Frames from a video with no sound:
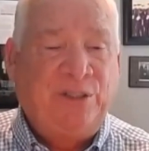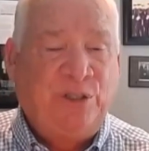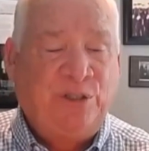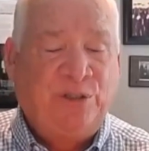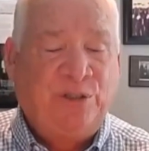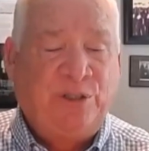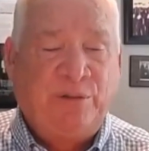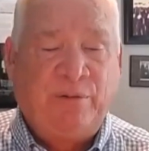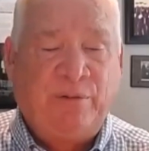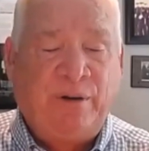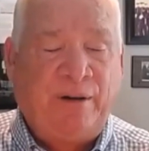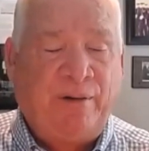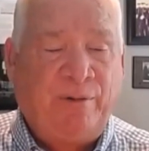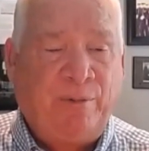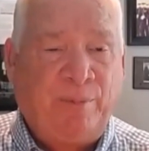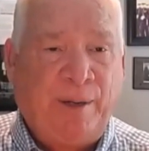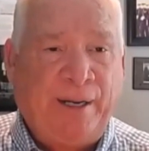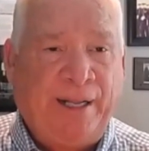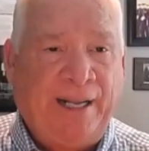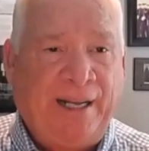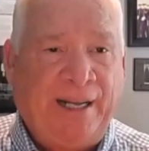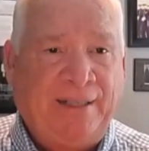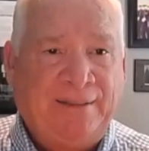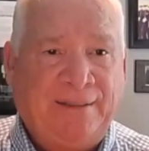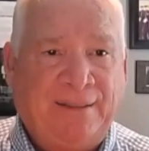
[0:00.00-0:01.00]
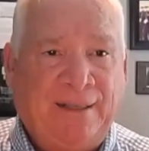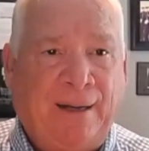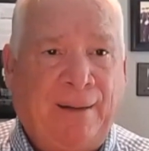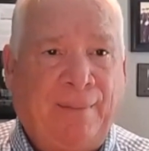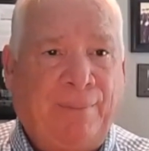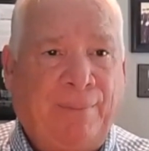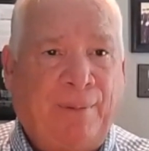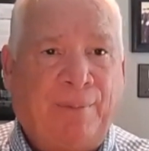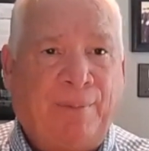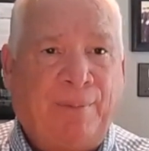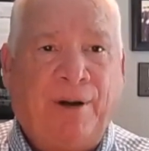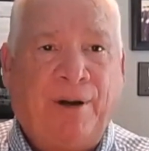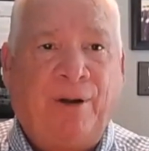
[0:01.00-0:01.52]
usually where everybody ends up.
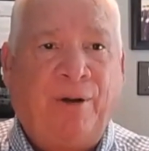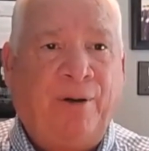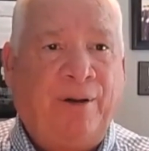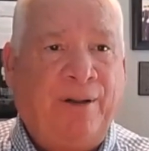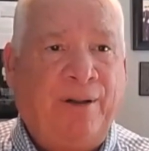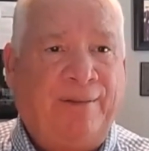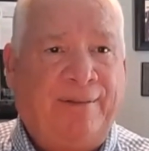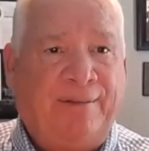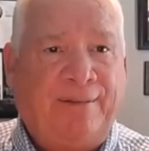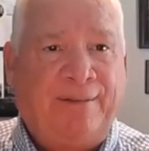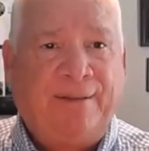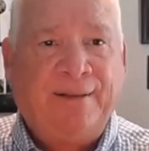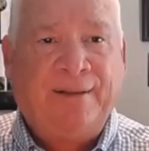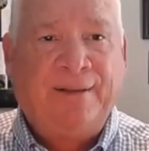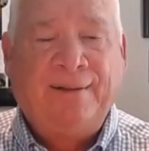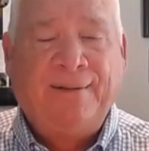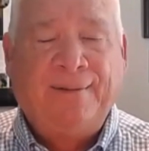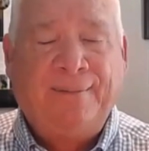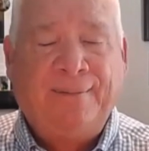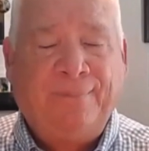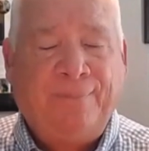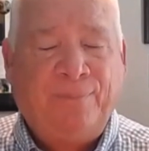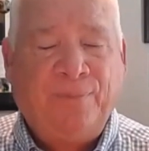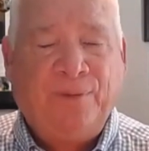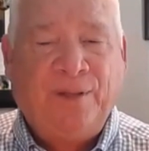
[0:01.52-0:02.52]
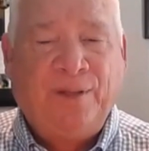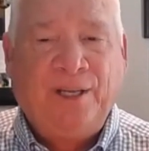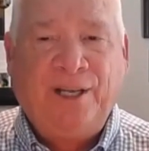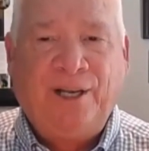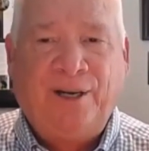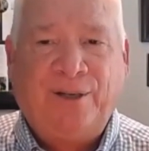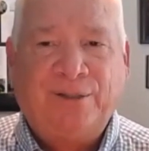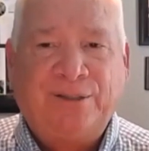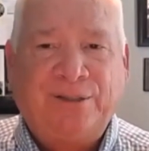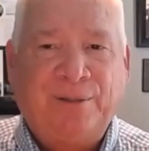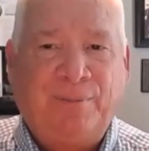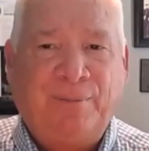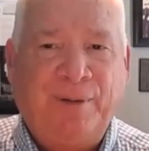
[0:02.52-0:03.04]
I'm going to go to you
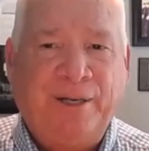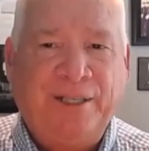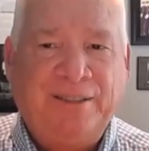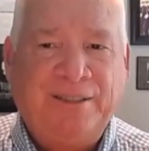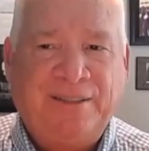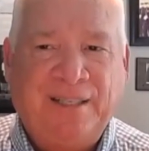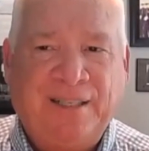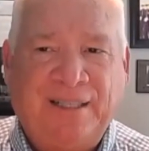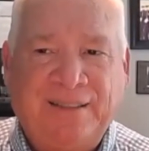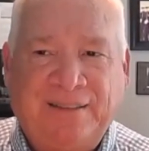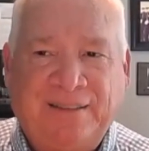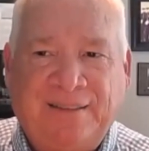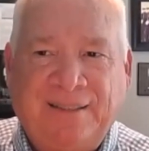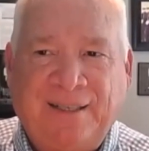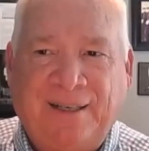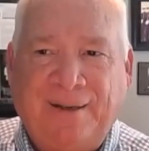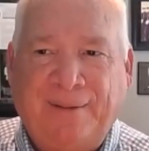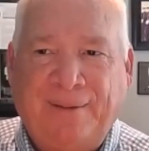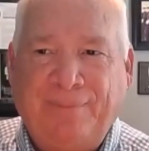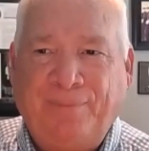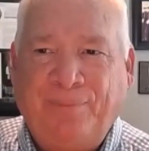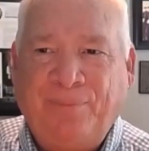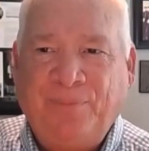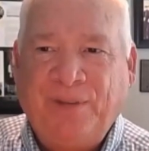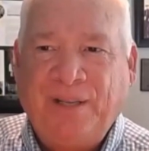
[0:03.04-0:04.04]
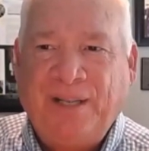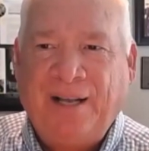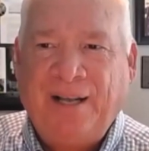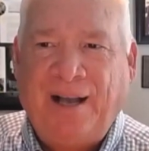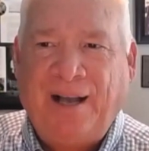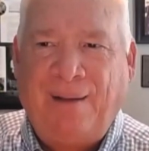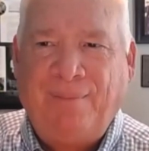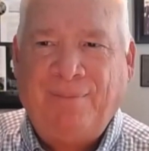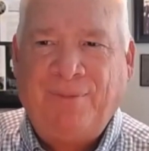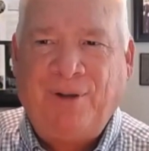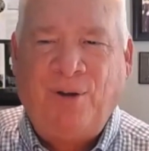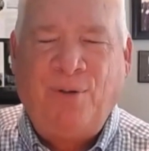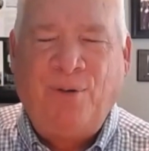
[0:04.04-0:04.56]
know, somebody says, um,
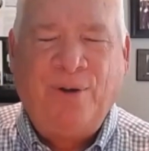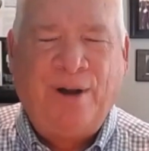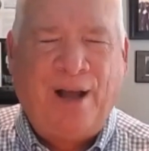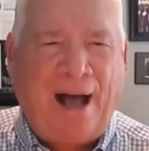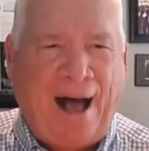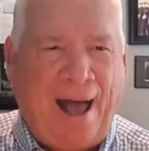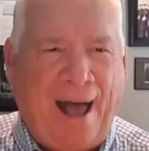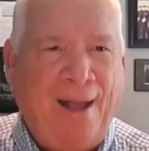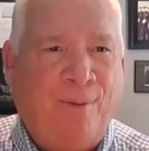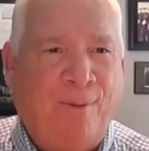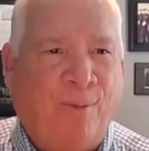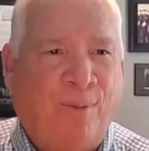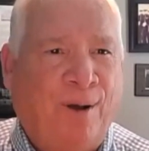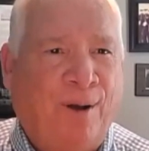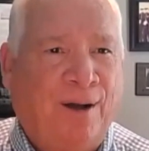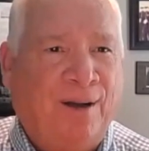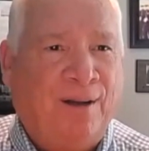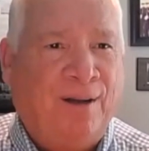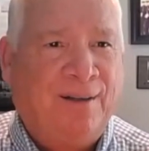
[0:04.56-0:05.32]
I'm going to Iowa.